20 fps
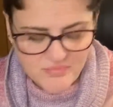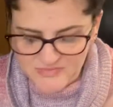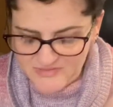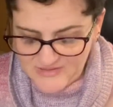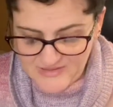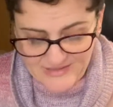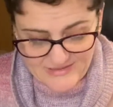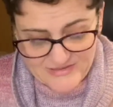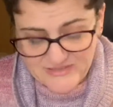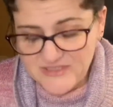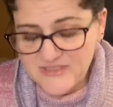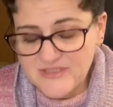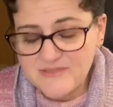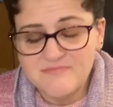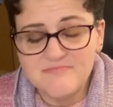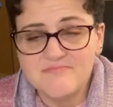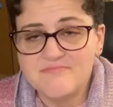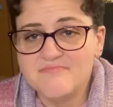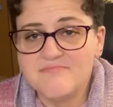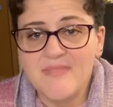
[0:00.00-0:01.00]
a
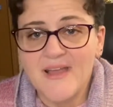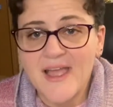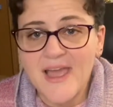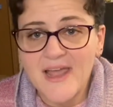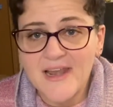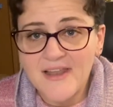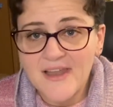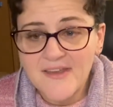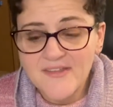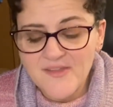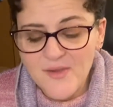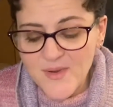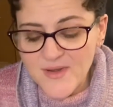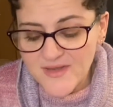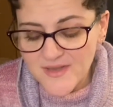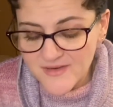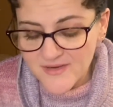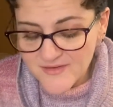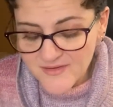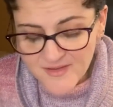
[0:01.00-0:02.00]
lot of sewing
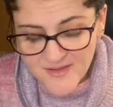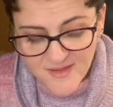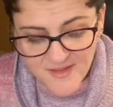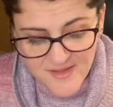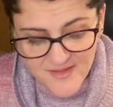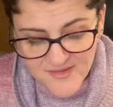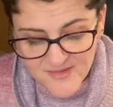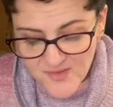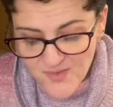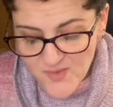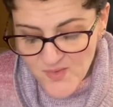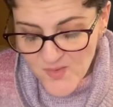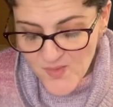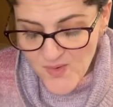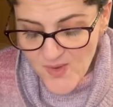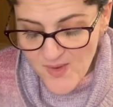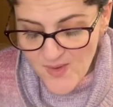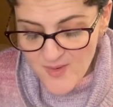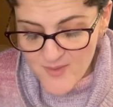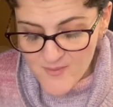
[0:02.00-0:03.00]
done. So
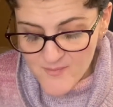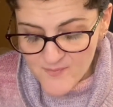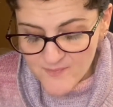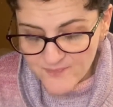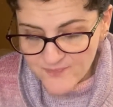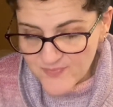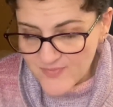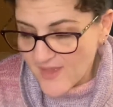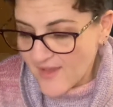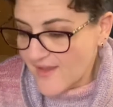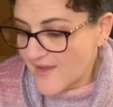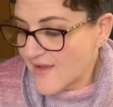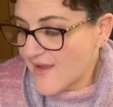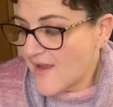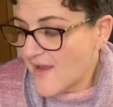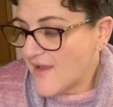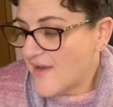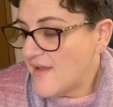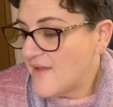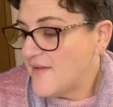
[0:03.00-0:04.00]
I
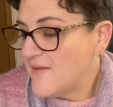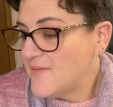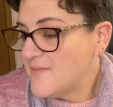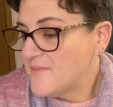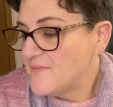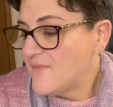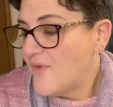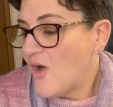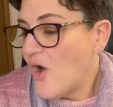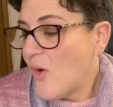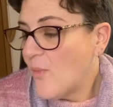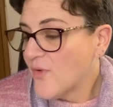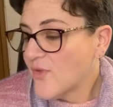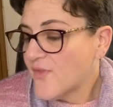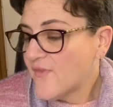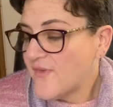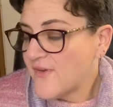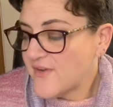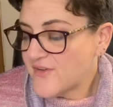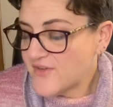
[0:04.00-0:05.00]
got
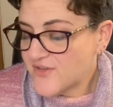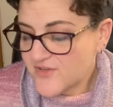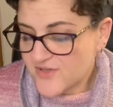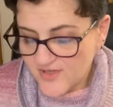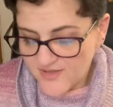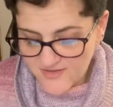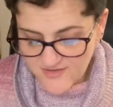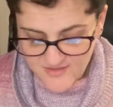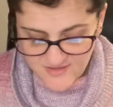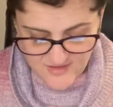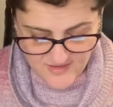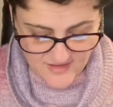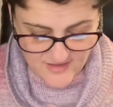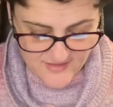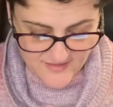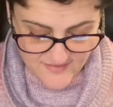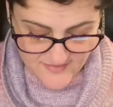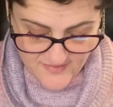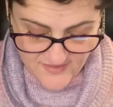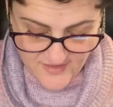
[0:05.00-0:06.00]
almost finished.
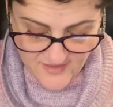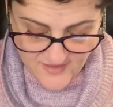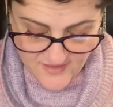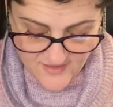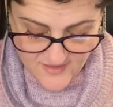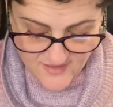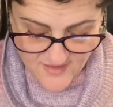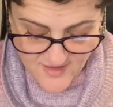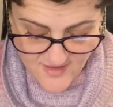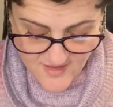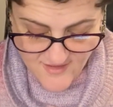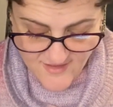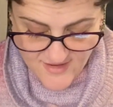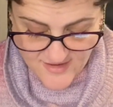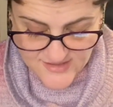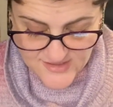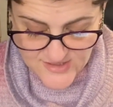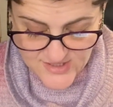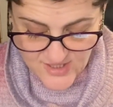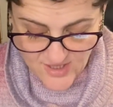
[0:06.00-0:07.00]
It's the
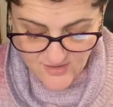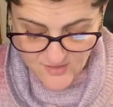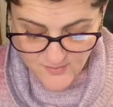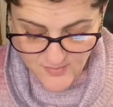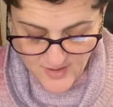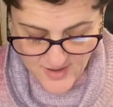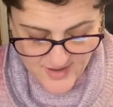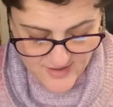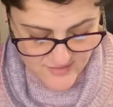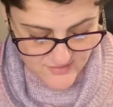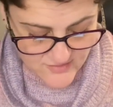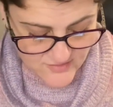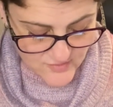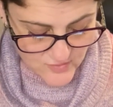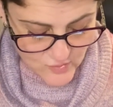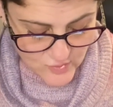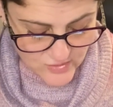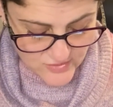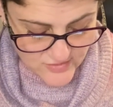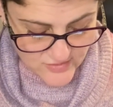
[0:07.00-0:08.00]
dog pile
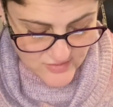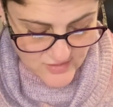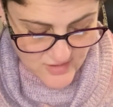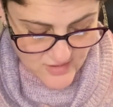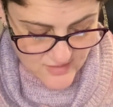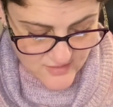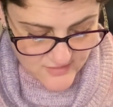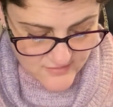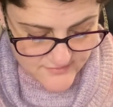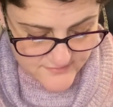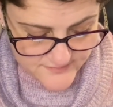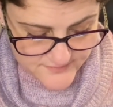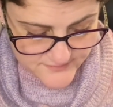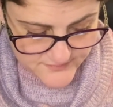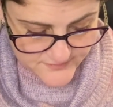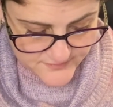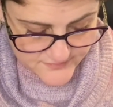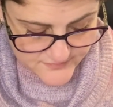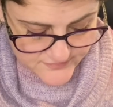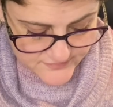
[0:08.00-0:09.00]
quilt along,
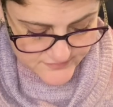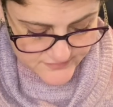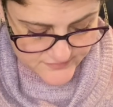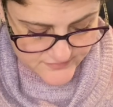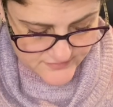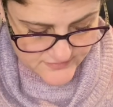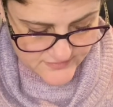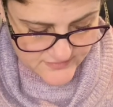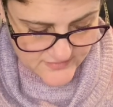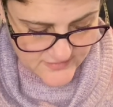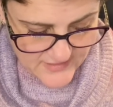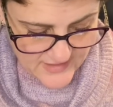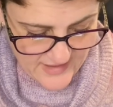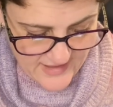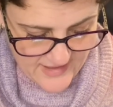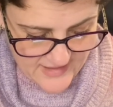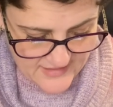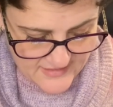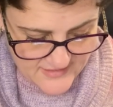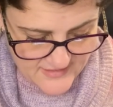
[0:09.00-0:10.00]

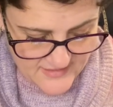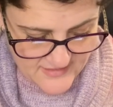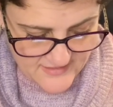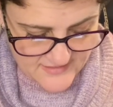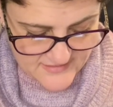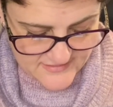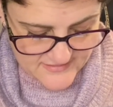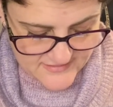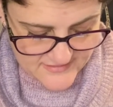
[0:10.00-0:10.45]
and I